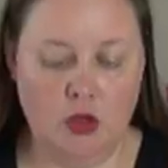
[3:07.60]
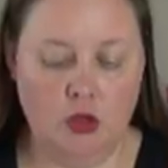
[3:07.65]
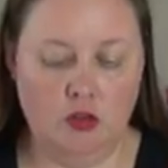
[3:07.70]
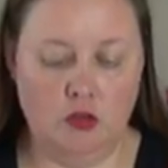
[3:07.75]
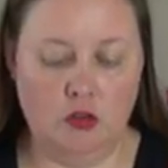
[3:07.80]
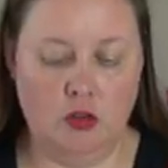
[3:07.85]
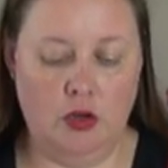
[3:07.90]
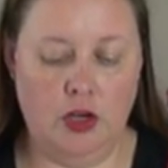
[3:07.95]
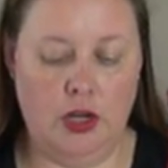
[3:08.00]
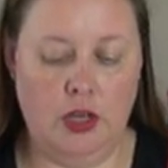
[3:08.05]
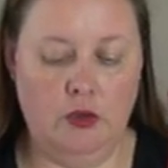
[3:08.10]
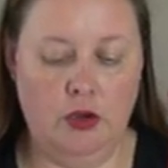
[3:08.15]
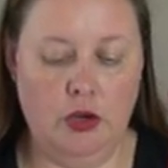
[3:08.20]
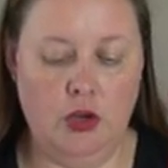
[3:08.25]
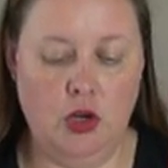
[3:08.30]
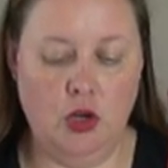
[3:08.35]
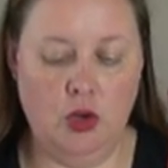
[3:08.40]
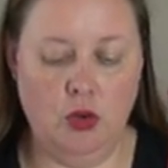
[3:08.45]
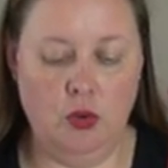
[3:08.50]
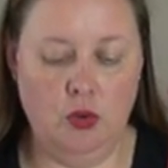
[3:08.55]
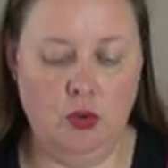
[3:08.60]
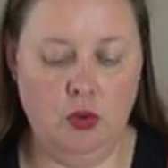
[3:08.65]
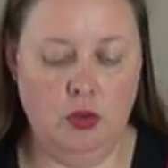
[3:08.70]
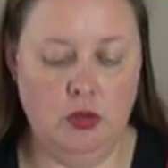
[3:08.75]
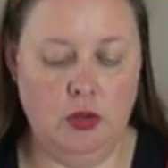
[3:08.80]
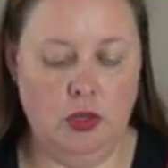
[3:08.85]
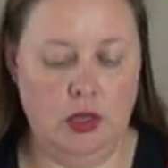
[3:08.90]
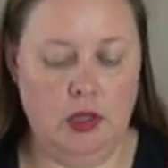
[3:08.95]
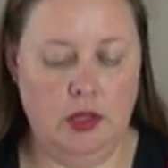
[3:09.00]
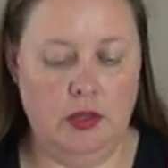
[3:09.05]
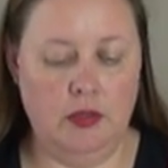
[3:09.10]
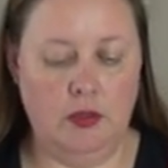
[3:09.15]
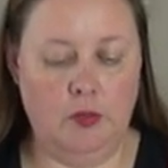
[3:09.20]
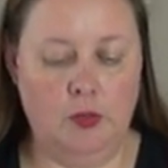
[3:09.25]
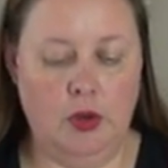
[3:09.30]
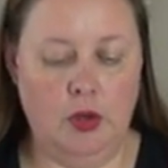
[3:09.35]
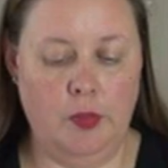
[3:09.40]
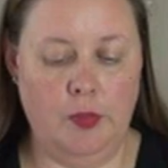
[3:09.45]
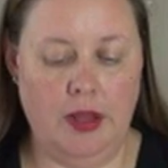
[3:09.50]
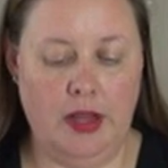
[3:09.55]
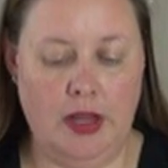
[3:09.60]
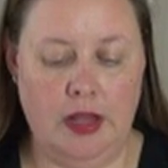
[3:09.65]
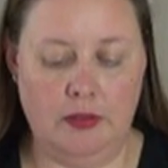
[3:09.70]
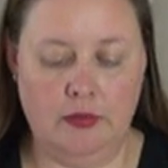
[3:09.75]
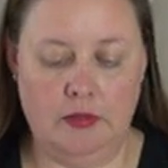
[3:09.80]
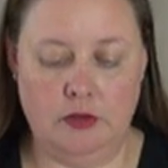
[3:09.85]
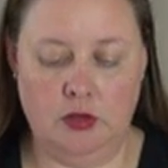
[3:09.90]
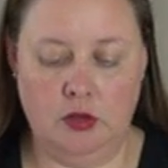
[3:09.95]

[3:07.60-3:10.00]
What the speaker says: So now I know that my parts